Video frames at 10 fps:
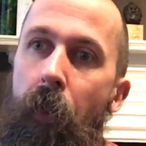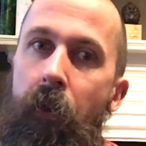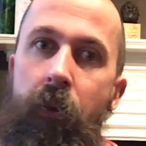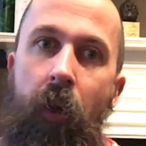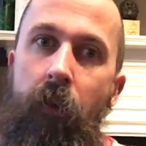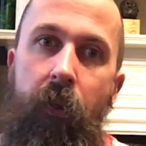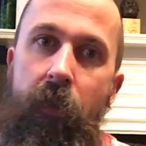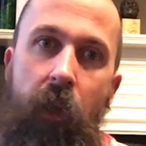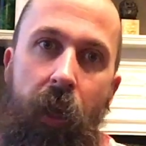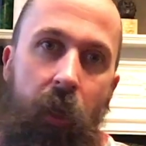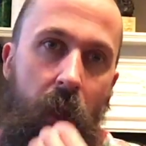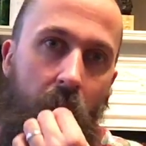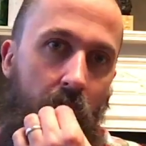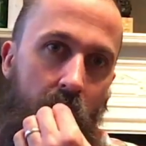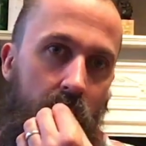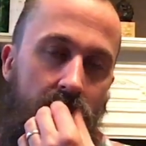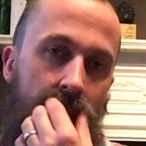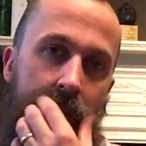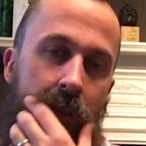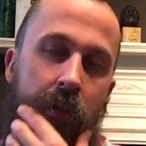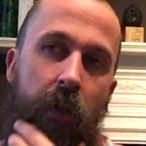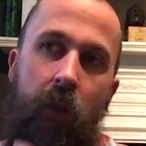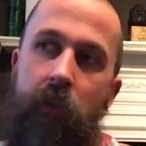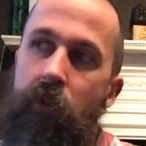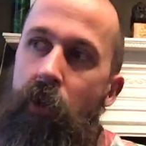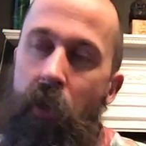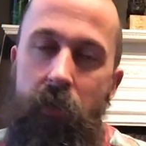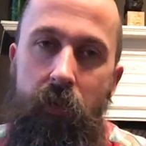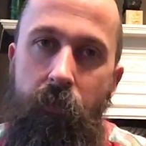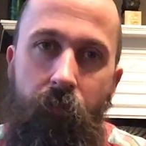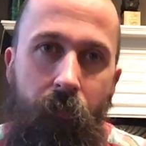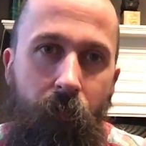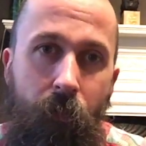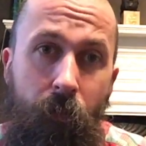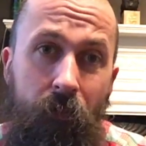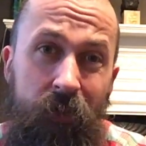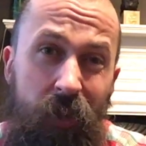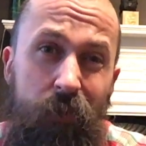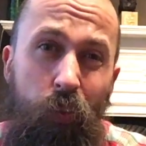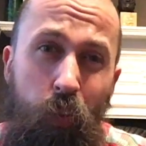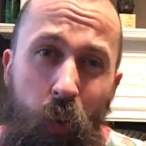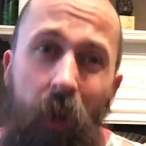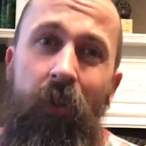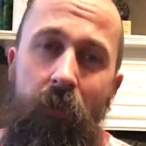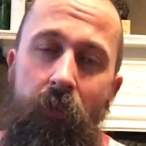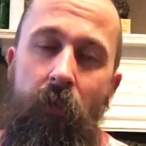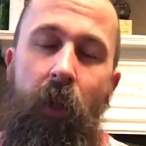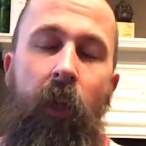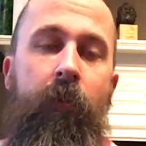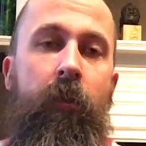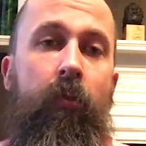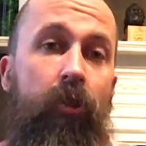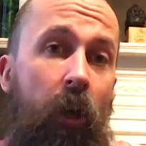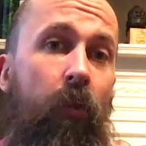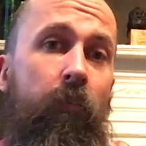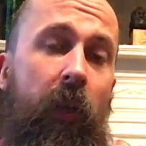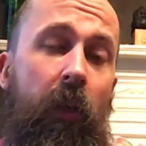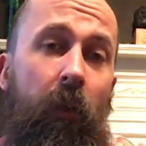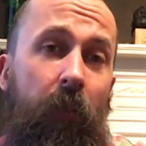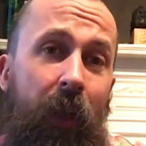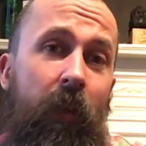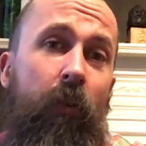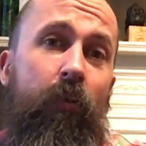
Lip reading: none of it is lacking. It's just wonderful. So Joe and Mika, thank you